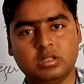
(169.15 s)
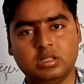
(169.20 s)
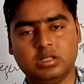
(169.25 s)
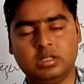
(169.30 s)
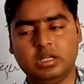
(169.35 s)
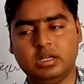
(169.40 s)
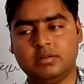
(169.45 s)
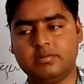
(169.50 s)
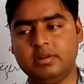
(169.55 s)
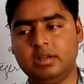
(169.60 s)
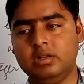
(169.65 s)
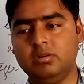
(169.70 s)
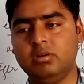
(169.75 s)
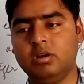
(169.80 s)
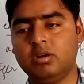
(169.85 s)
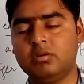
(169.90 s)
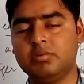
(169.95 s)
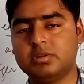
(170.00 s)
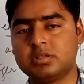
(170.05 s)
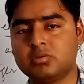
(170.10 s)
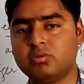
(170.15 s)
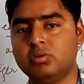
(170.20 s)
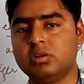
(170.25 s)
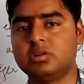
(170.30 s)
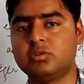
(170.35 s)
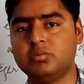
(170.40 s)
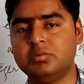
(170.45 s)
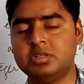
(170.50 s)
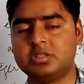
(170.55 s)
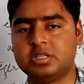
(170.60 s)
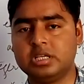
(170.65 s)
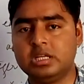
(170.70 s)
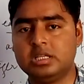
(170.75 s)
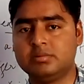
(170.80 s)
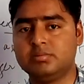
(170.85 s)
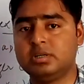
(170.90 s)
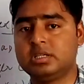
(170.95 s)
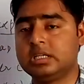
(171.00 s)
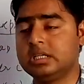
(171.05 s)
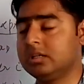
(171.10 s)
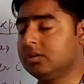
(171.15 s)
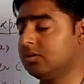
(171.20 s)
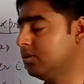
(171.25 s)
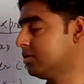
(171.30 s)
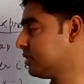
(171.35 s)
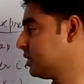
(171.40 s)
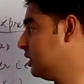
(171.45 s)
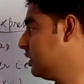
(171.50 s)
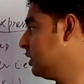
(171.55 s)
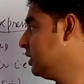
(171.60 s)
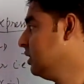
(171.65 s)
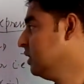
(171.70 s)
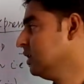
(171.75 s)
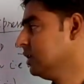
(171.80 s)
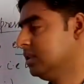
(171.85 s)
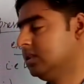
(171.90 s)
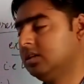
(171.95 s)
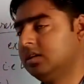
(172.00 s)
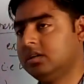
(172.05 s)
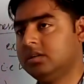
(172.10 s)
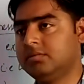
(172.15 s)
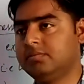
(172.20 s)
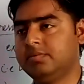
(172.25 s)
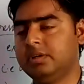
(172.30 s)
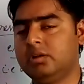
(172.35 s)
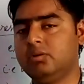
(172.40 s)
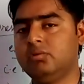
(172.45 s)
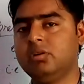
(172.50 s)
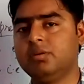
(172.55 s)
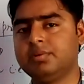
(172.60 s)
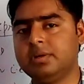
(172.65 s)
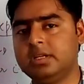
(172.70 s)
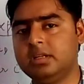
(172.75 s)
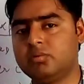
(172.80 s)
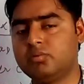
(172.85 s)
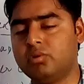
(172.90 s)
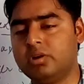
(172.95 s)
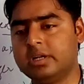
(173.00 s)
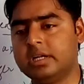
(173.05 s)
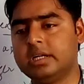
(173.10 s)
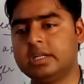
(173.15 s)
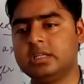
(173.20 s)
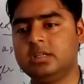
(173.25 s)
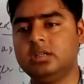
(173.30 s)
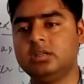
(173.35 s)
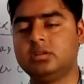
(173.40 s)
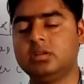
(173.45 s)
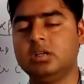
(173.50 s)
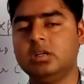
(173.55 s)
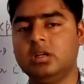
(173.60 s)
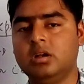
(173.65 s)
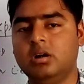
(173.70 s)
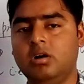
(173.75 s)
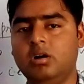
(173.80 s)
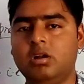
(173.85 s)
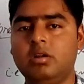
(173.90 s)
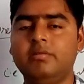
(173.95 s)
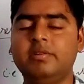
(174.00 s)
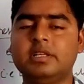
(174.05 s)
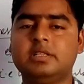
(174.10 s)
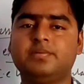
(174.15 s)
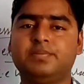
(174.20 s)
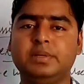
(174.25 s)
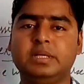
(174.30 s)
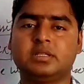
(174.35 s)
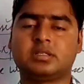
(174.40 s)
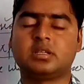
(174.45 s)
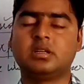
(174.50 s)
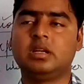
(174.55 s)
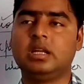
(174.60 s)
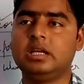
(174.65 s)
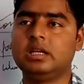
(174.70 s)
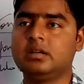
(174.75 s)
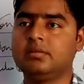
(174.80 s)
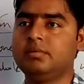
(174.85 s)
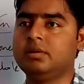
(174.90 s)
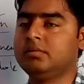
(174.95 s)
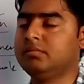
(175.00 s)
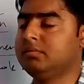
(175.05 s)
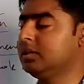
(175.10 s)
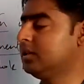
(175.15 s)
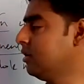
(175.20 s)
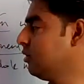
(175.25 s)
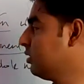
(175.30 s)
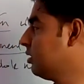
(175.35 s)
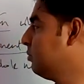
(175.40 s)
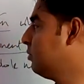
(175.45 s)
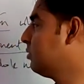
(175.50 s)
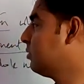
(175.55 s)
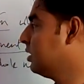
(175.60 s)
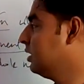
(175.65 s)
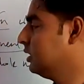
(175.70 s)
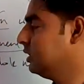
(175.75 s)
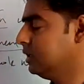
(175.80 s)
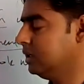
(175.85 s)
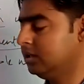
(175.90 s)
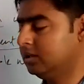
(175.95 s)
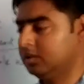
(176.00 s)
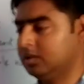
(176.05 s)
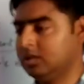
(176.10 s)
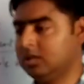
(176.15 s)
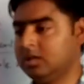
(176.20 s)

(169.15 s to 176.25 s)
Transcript: their value always going to be changed, but in constant the value of any quantity always fixed. Like when we talk about any